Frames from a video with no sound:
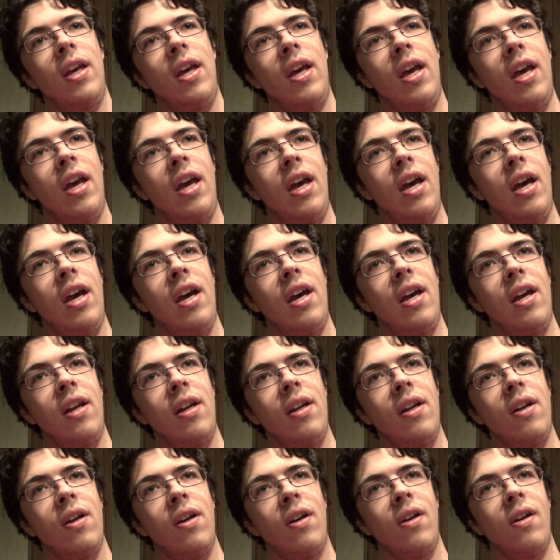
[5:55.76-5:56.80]
and
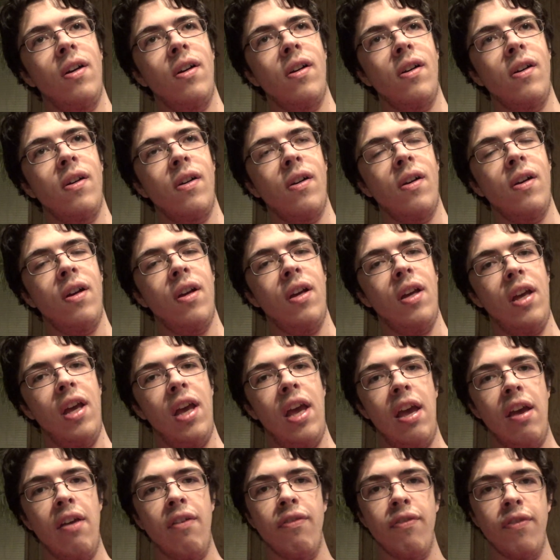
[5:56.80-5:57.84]

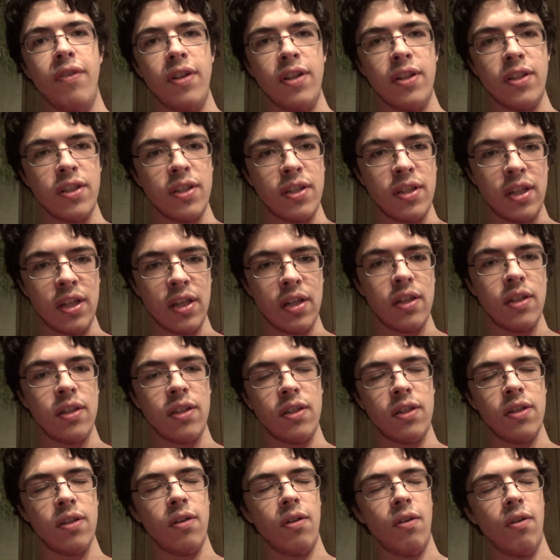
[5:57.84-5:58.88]
if it's
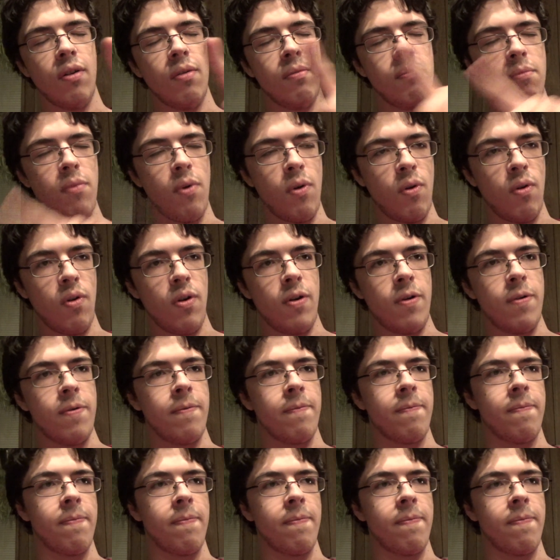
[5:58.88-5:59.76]
6 or more,